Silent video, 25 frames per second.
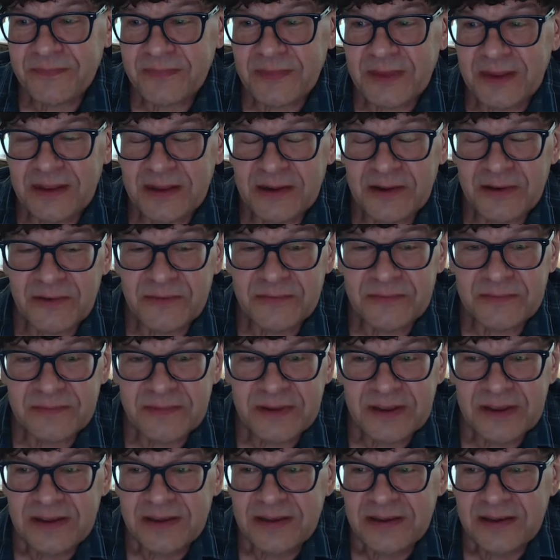you know,
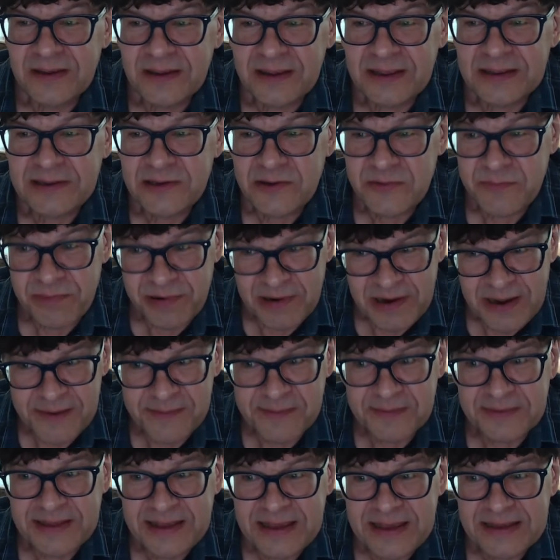and you
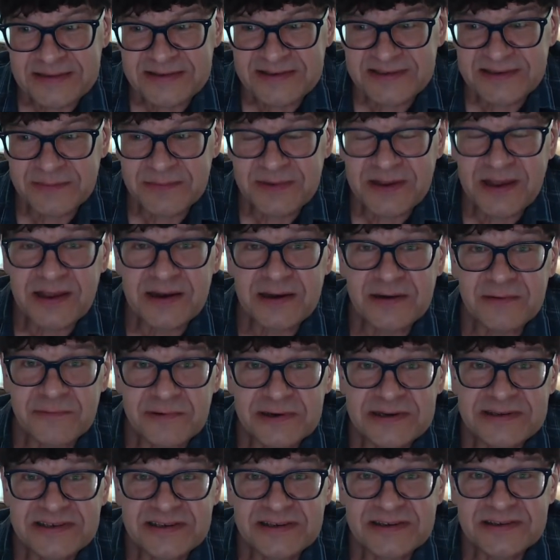probably had some kind of
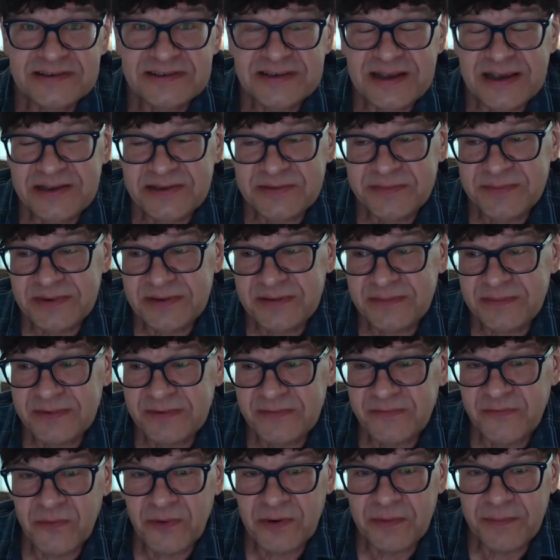risk assessment
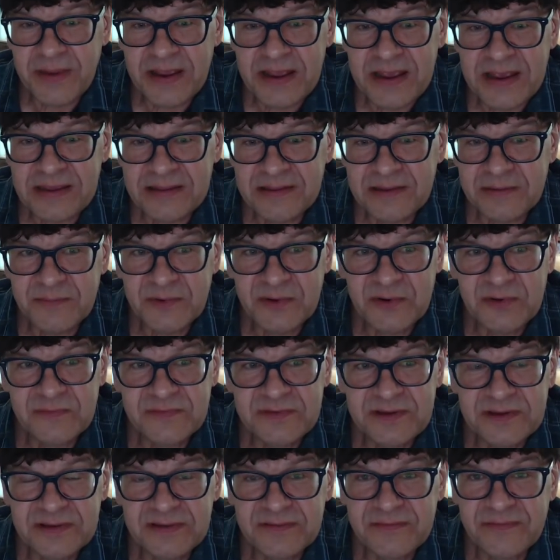before making the move
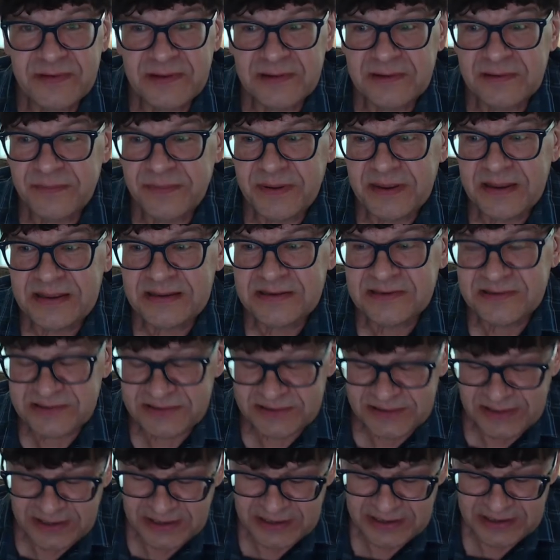to the
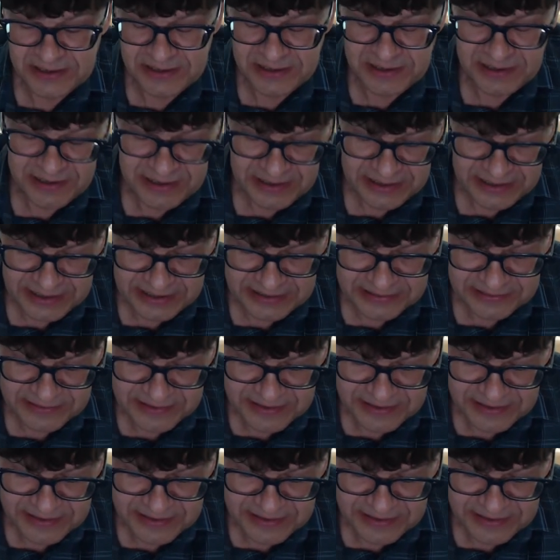Philippines. And,